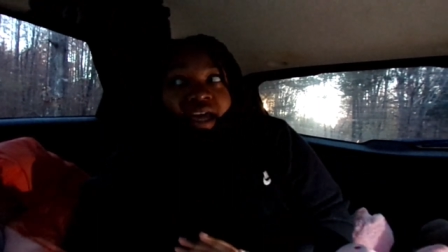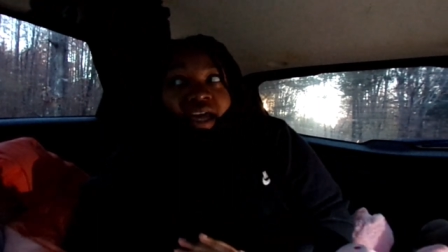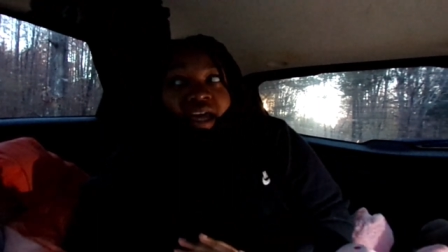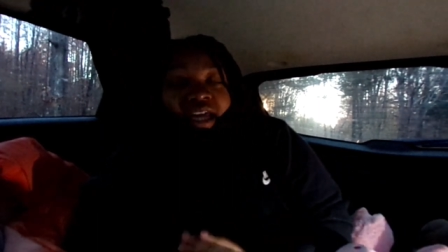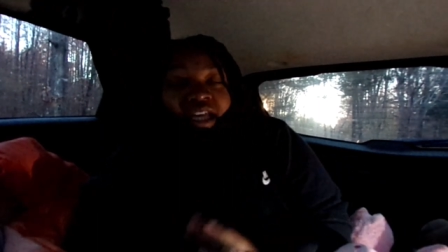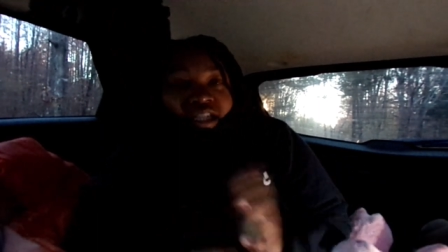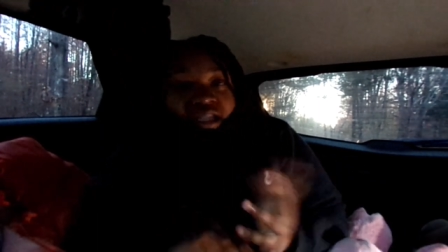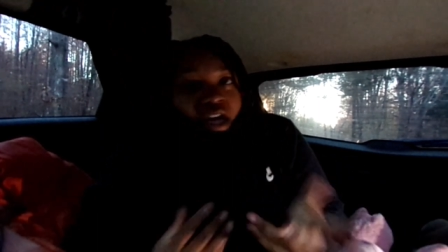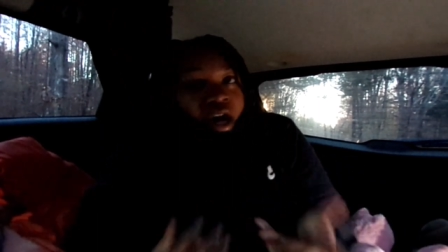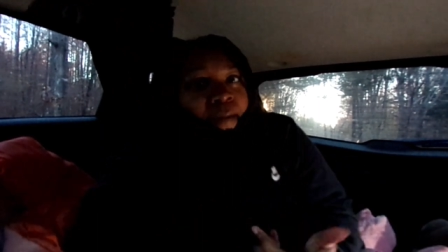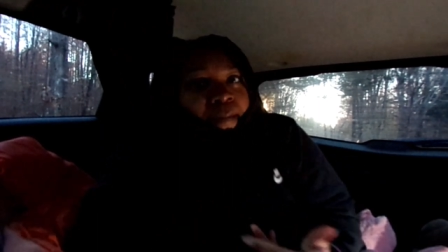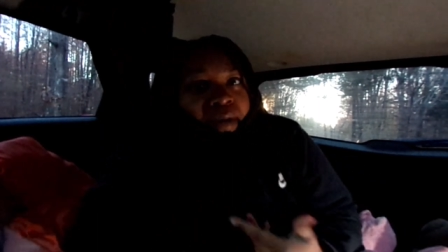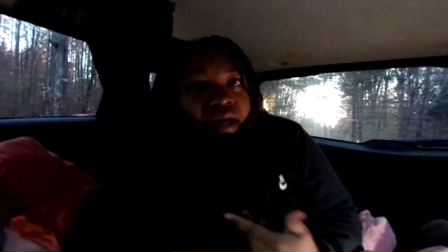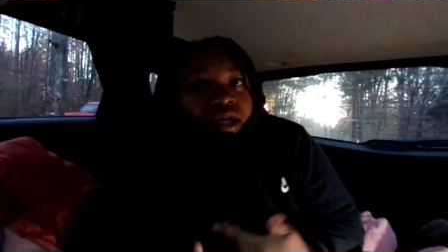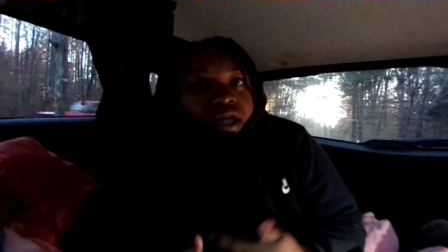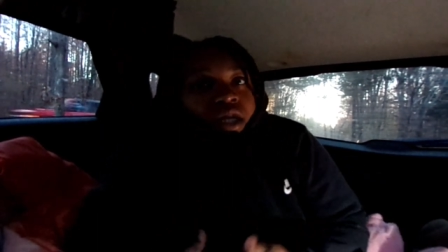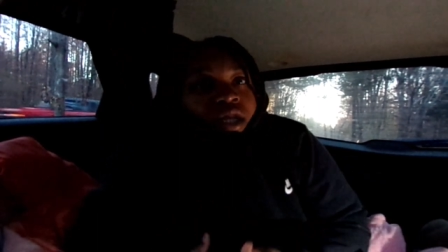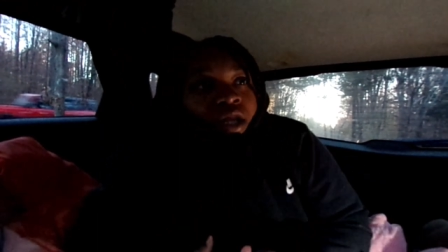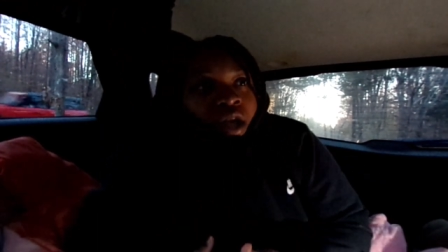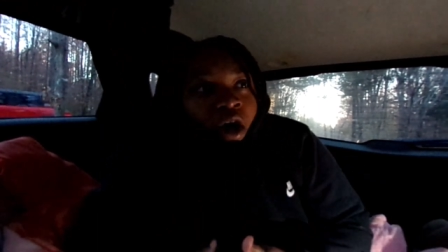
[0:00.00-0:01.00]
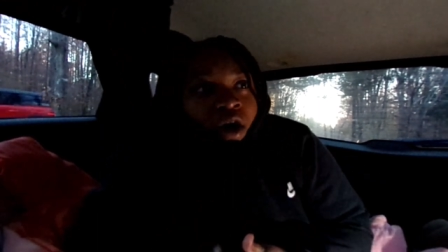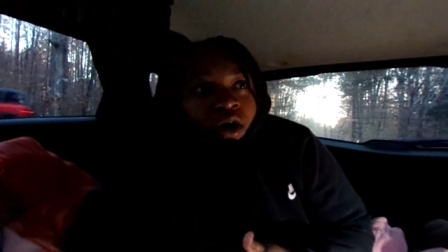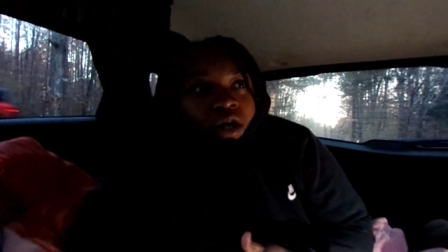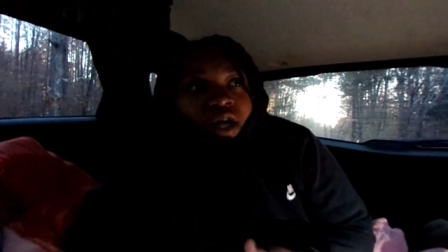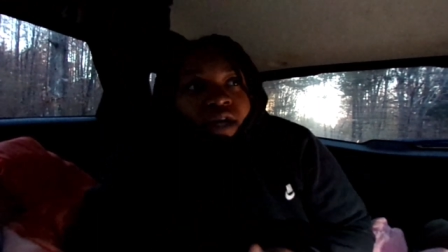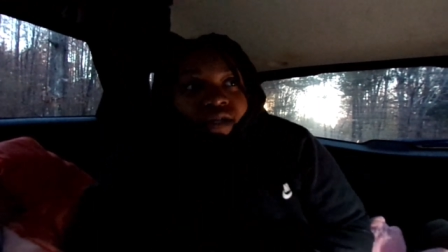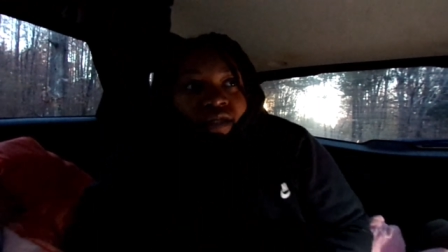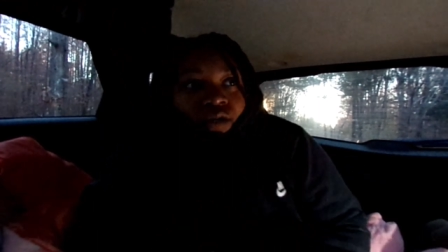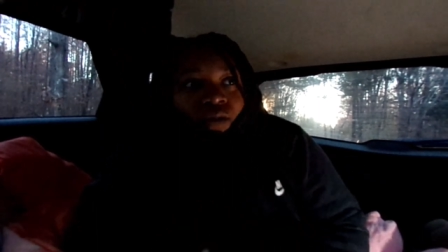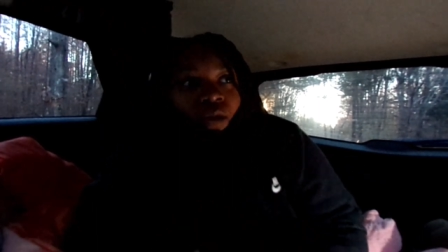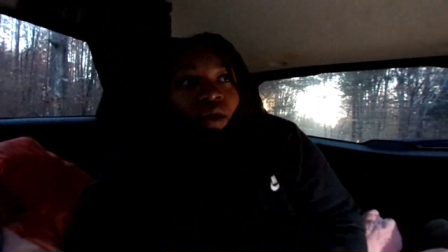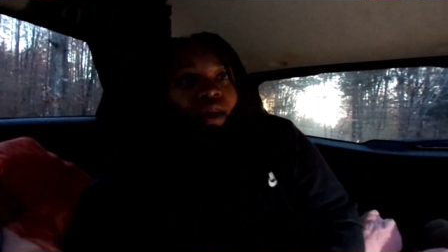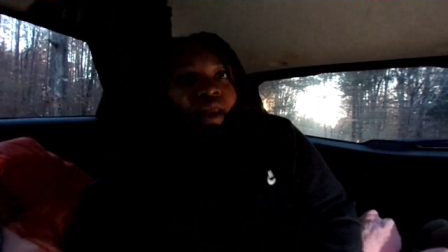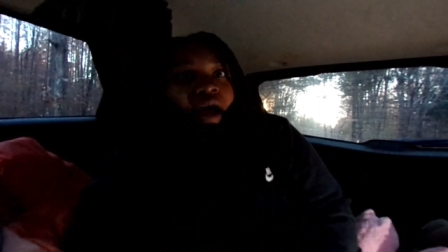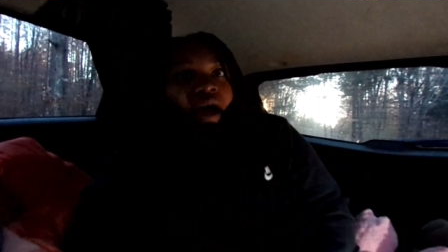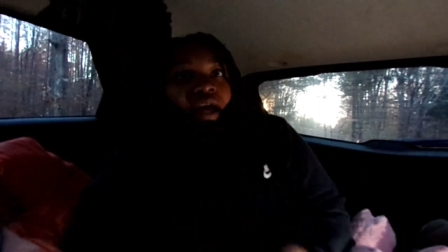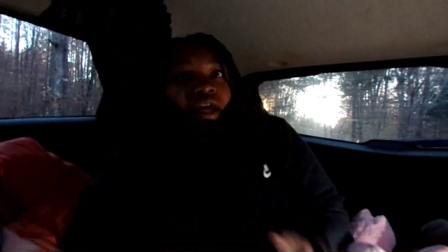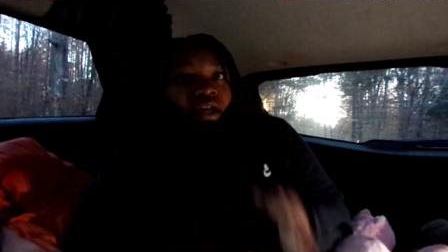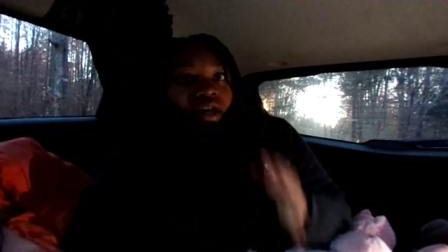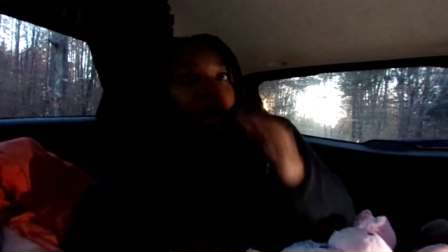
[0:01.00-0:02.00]
it's gonna be long enough to where
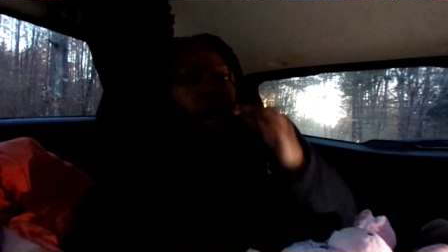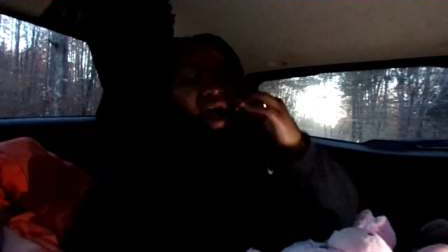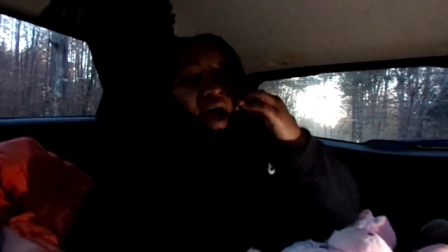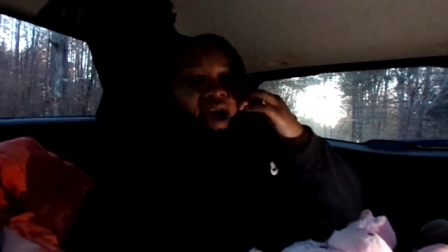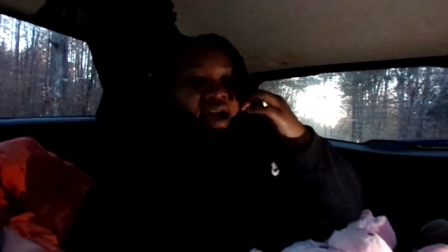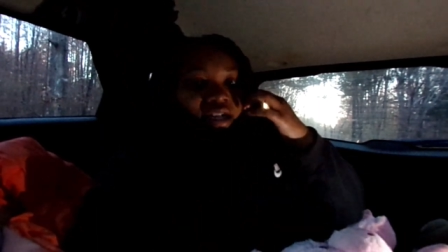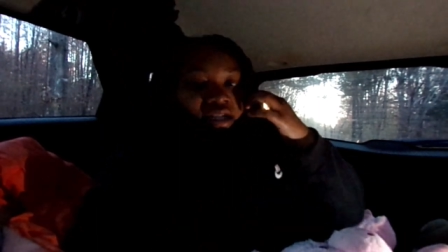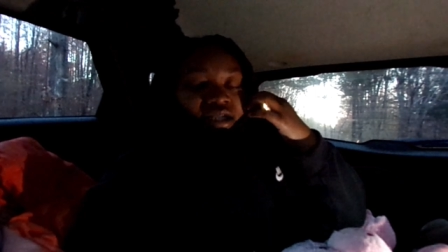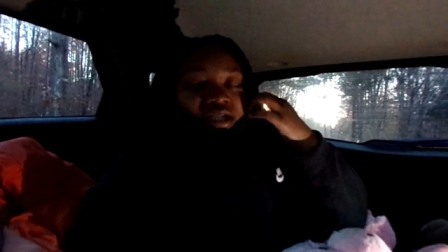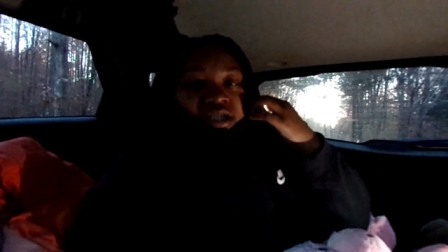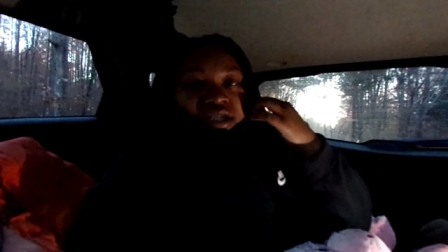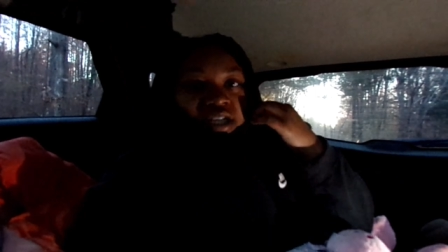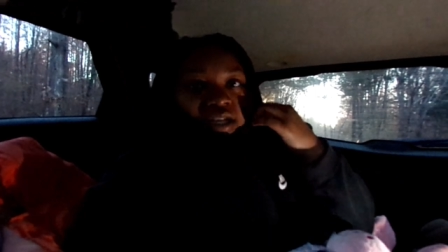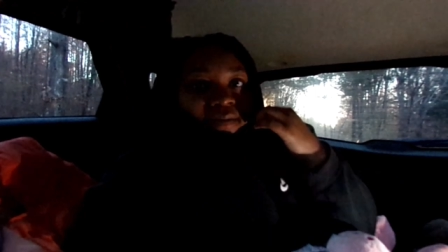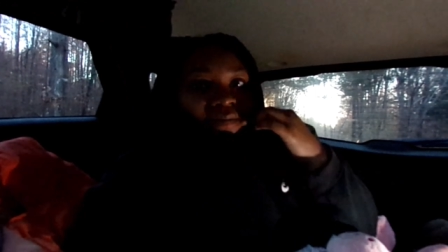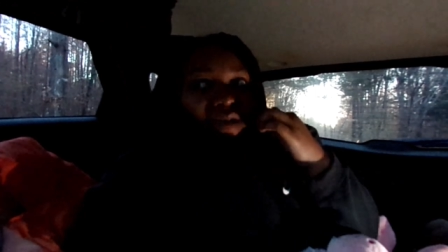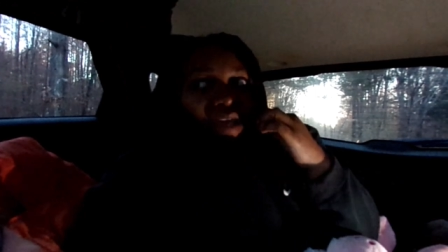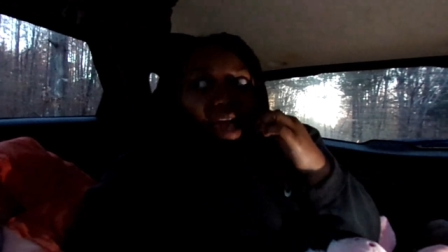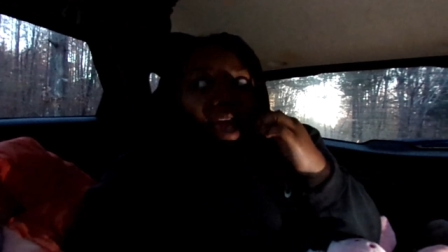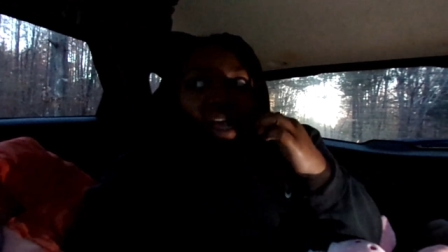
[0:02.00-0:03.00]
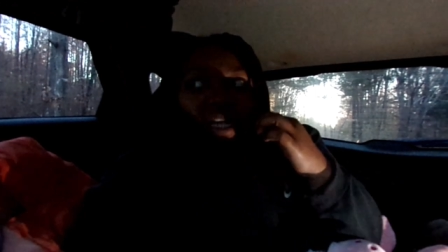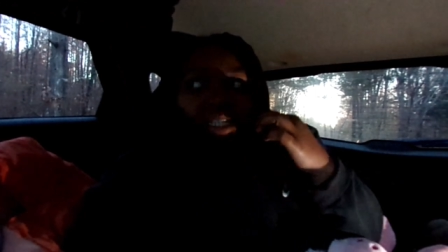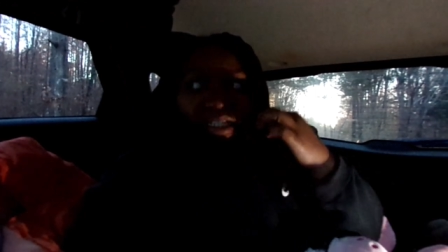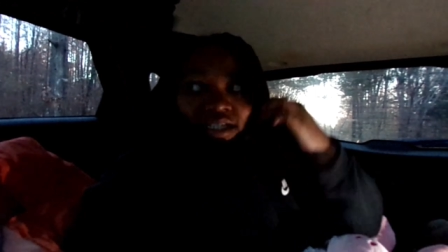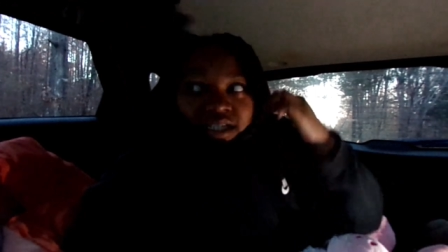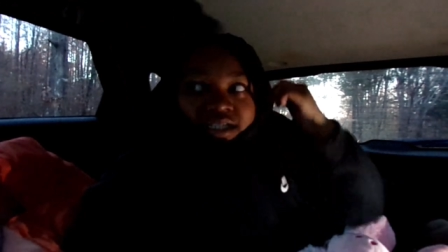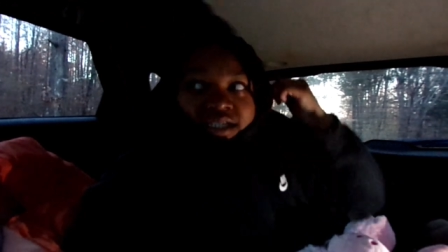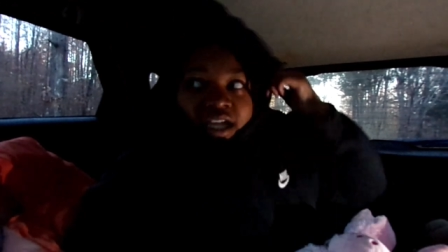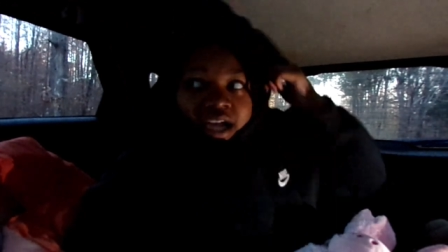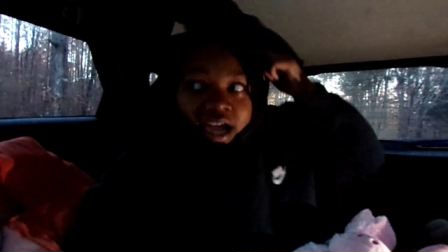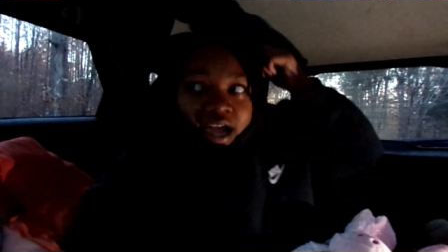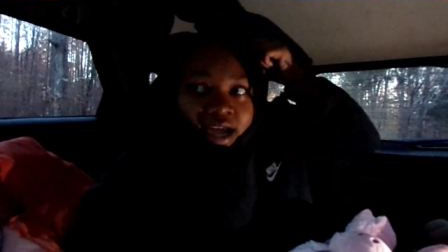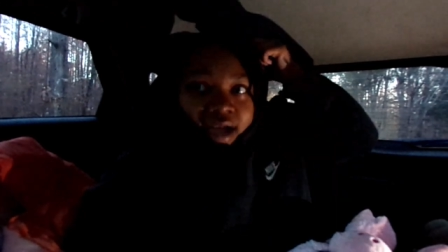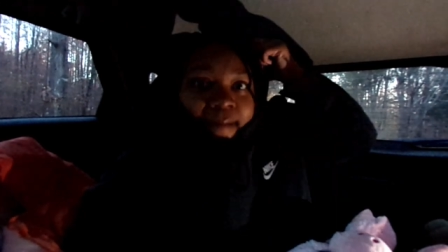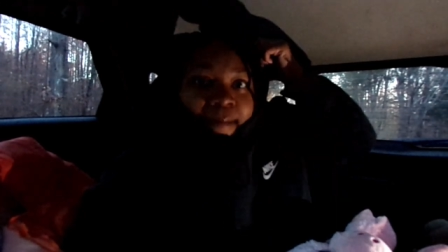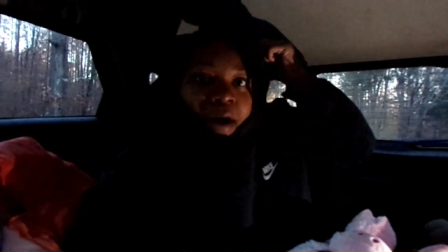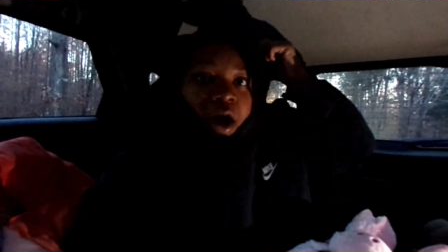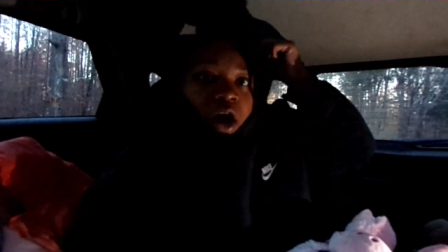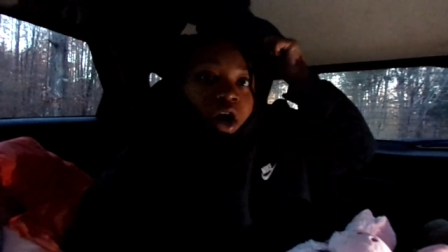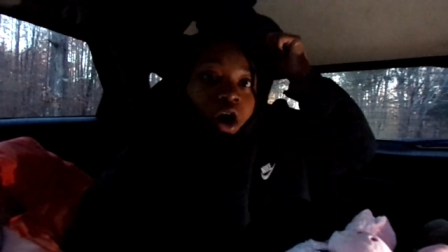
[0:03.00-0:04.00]
like y'all actually see me actually staying in
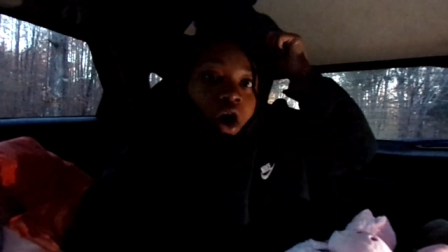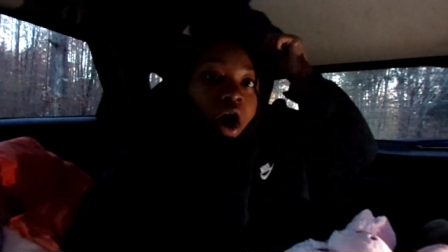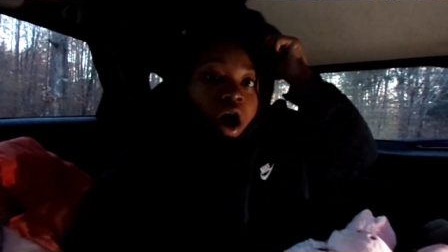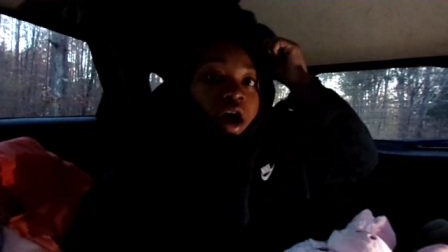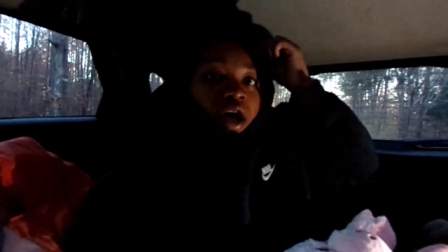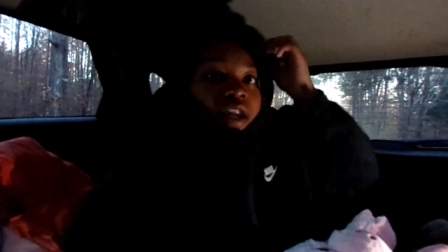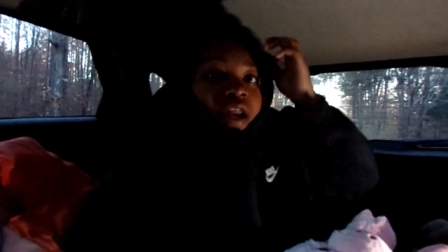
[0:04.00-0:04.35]
my car,